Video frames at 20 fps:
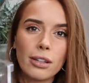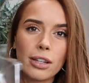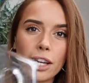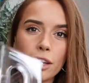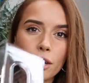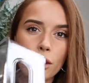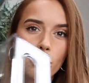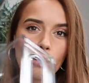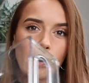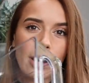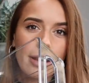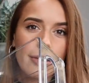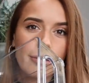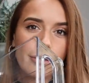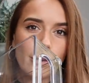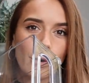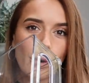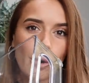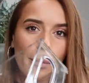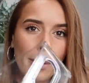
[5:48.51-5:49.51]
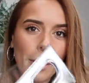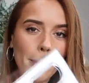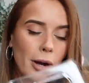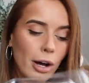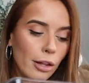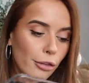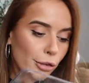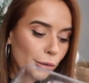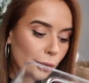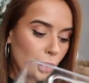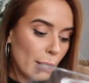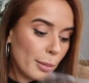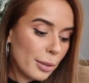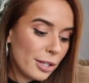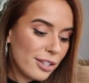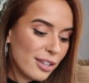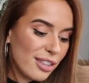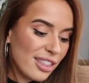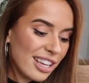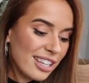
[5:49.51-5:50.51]
like great for my bathroom
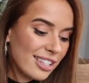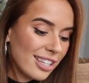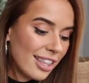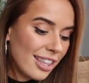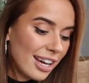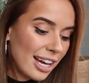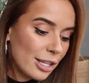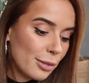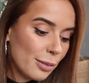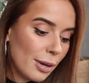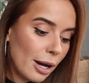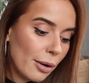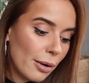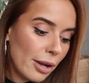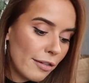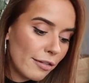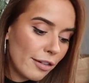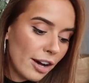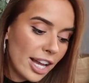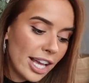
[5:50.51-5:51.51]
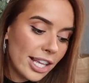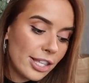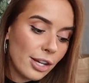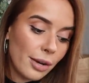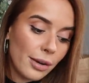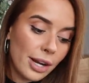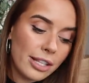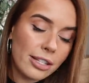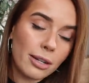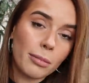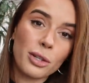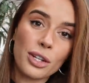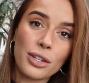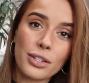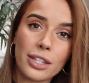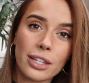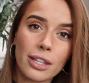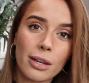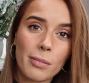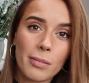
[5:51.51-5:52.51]
cupboards and things like that as well if I don't end up
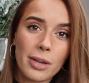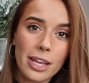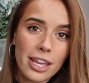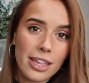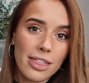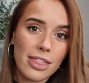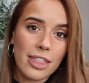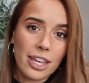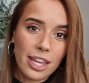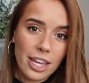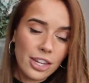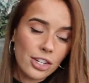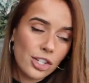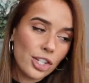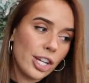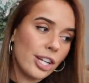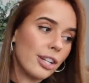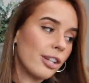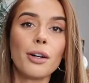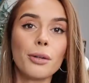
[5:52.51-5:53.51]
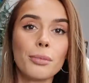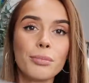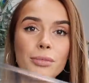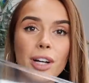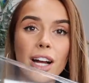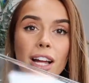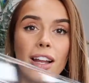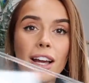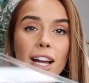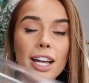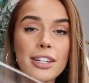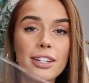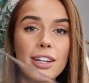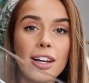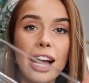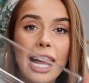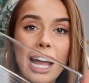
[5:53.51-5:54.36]
using them in the kitchen. Oh, I lied.